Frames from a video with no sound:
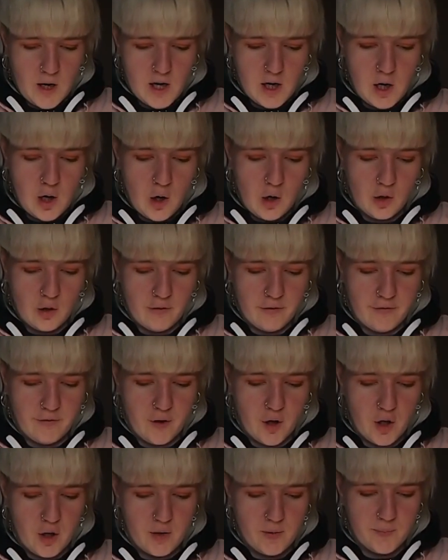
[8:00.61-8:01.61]
a long
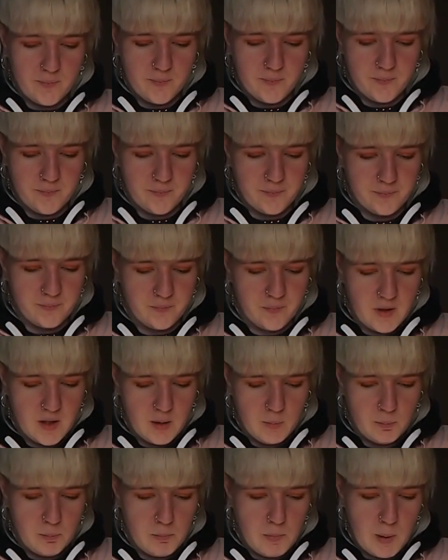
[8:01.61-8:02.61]
foot,
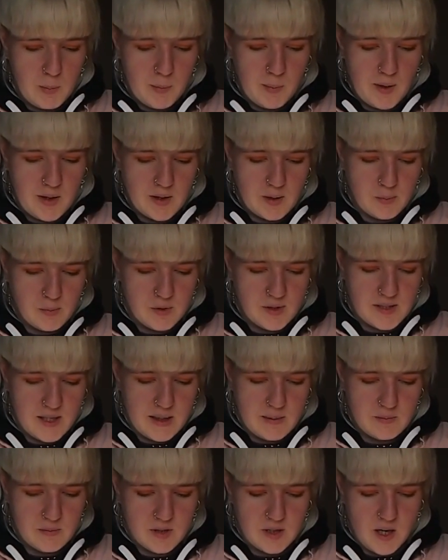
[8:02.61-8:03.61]
maybe make them the
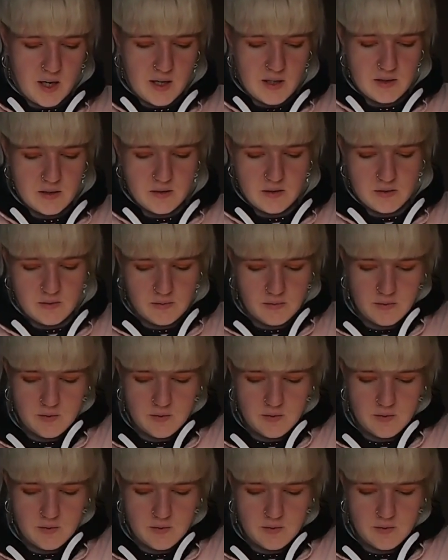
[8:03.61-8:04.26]
same size.